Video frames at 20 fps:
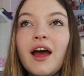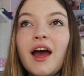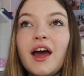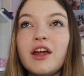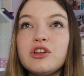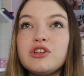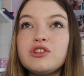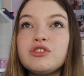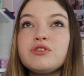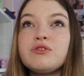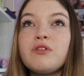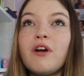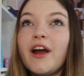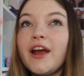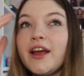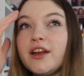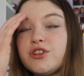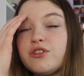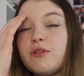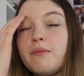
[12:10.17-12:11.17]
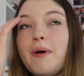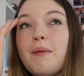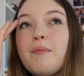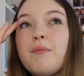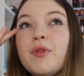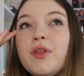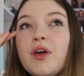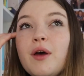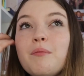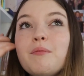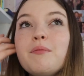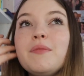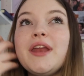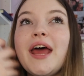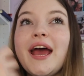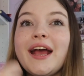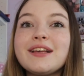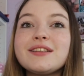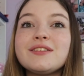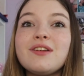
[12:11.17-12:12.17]
and trying to remember them
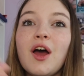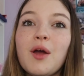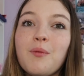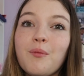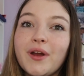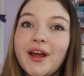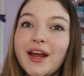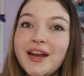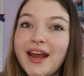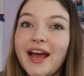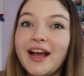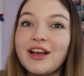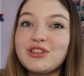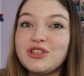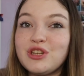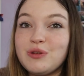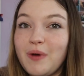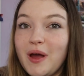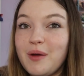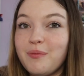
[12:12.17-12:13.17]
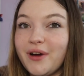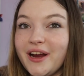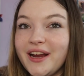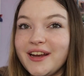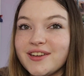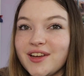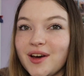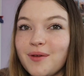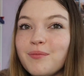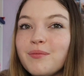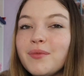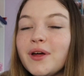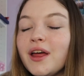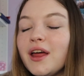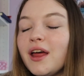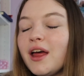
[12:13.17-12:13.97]
next time when I next do my brain dump